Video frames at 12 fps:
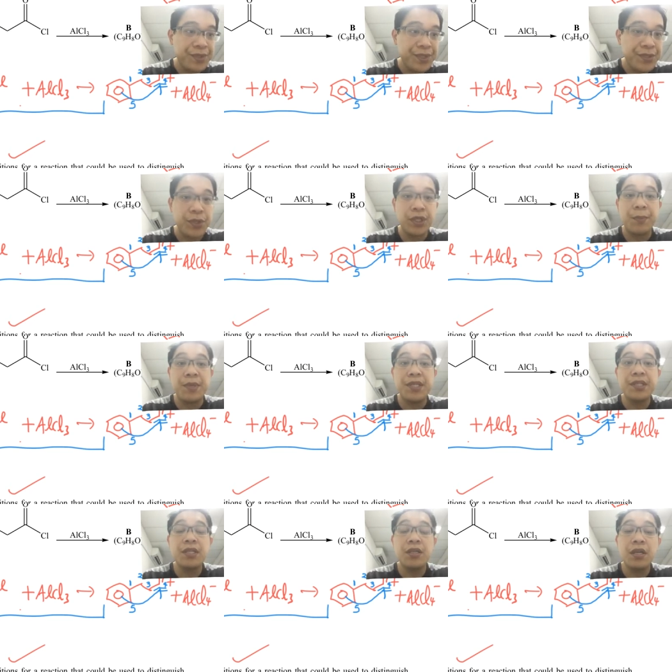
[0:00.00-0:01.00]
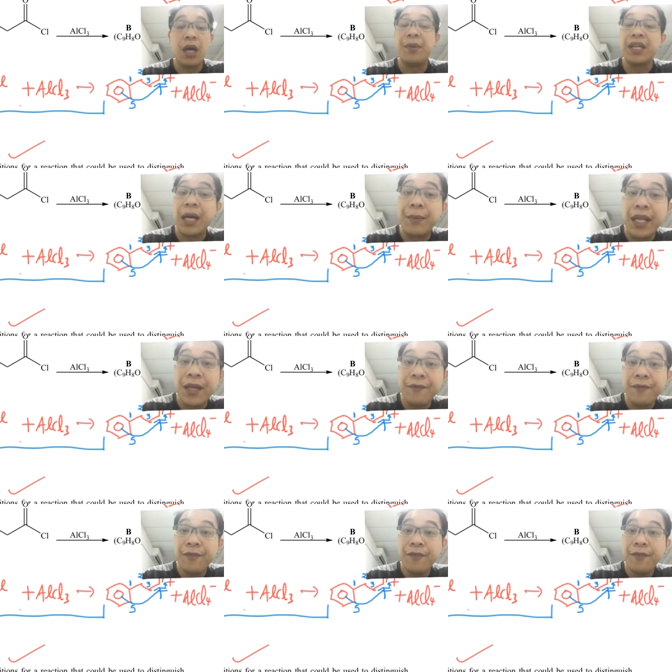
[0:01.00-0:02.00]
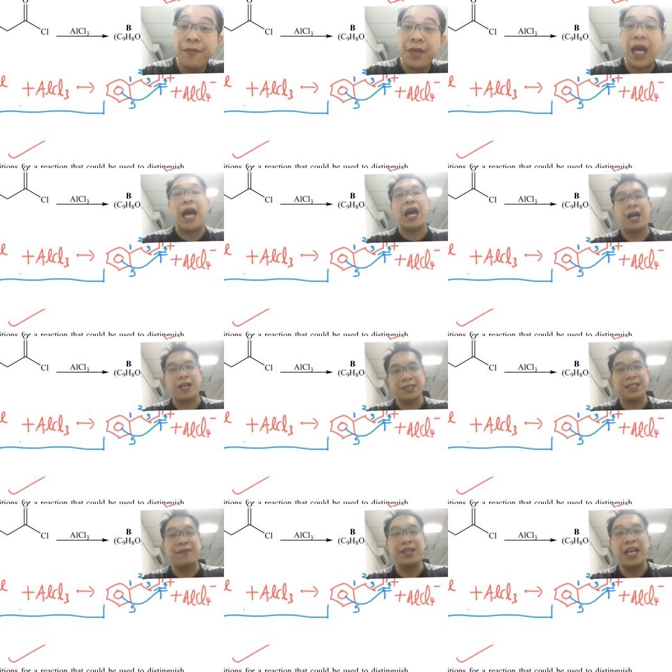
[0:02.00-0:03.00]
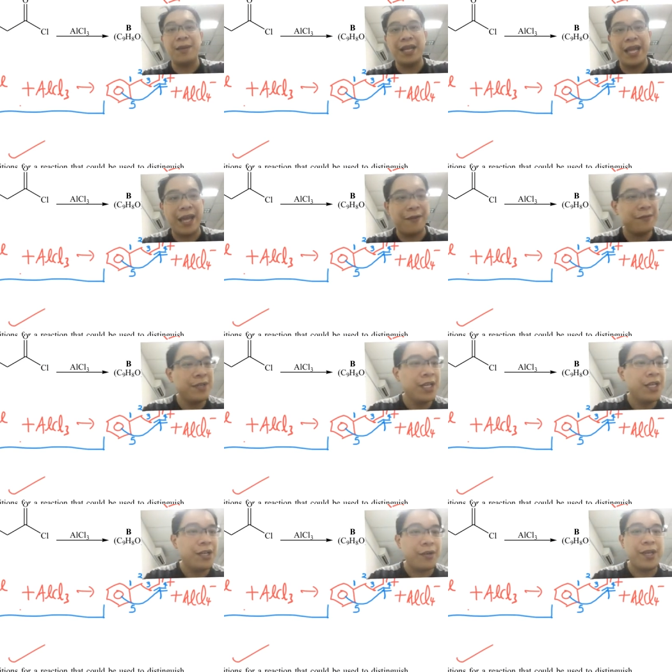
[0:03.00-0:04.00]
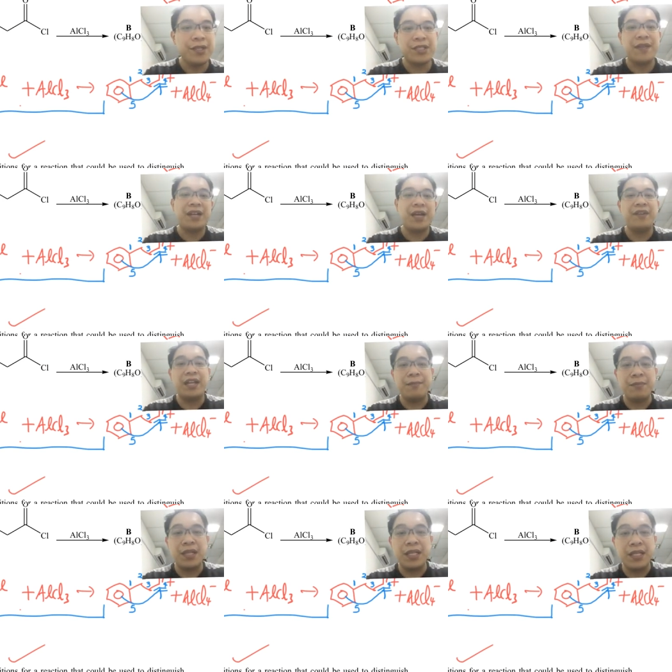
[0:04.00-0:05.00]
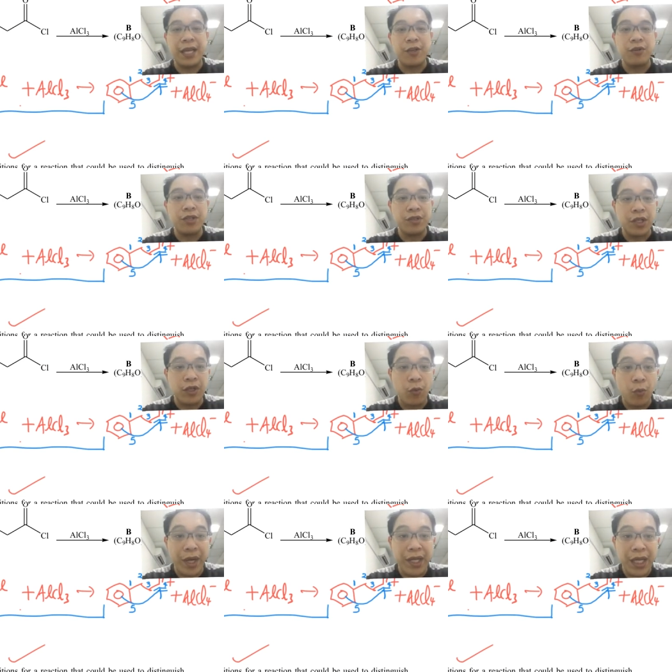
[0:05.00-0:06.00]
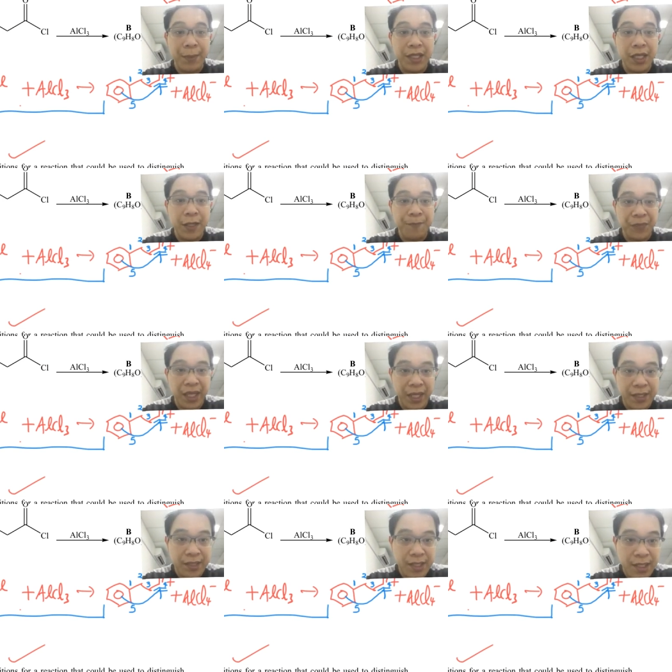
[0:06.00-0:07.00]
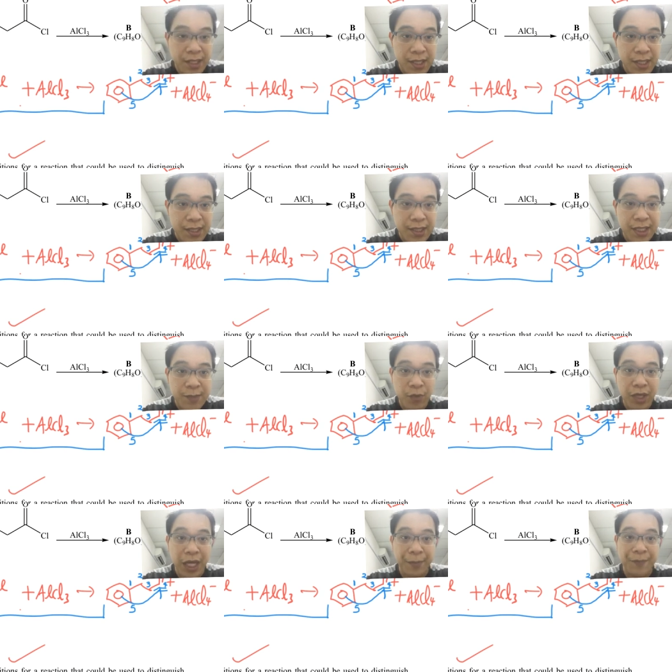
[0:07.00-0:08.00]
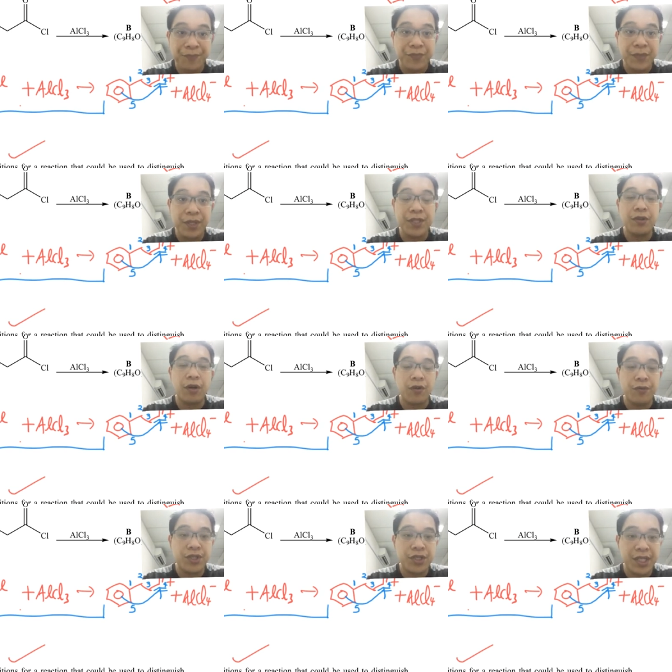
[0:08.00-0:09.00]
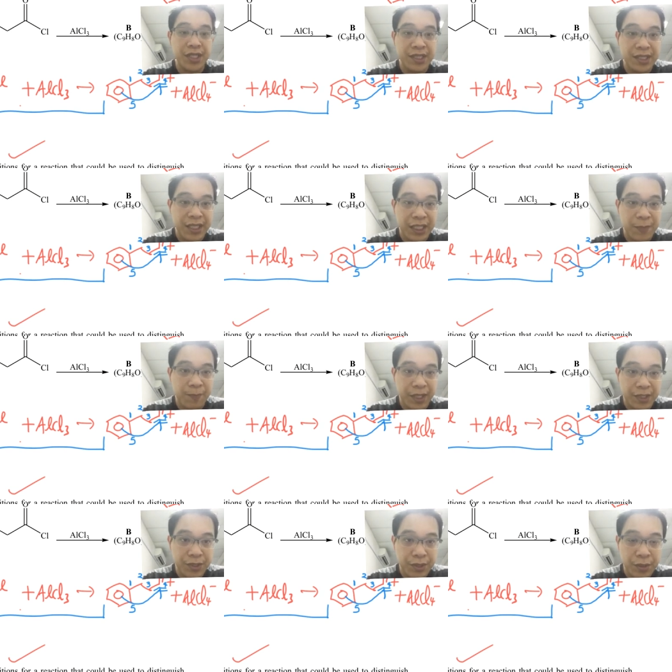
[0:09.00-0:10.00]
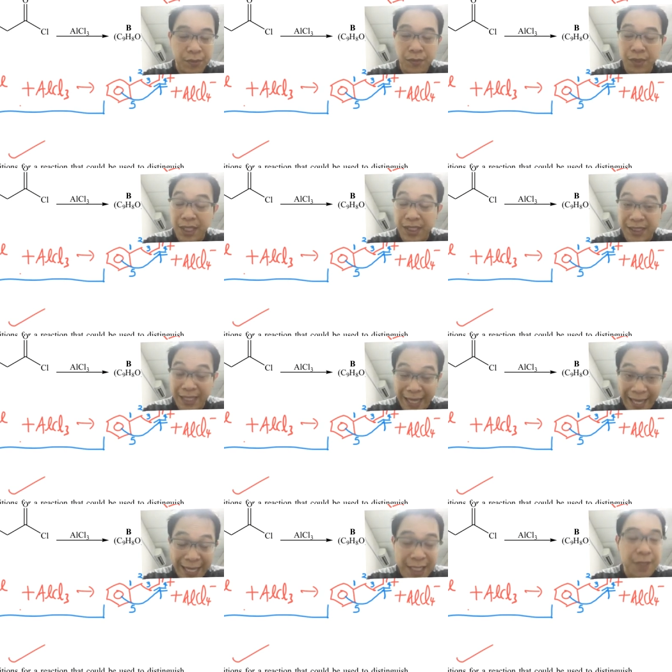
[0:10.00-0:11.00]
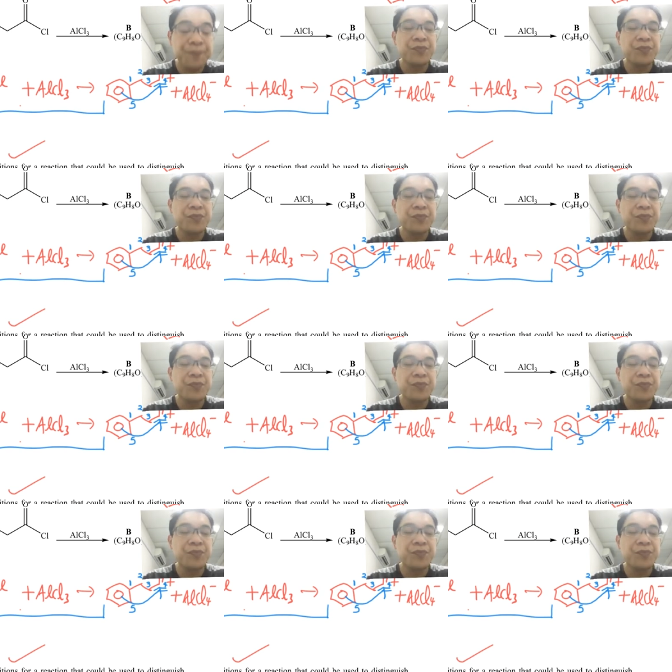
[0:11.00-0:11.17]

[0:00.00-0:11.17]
So that means how many carbon left? 7 carbon left. Alright, 7 carbon left, meaning that you need to include 1 carbon here and these 6 more carbon. Okay, so original is 6 plus 2 is 8.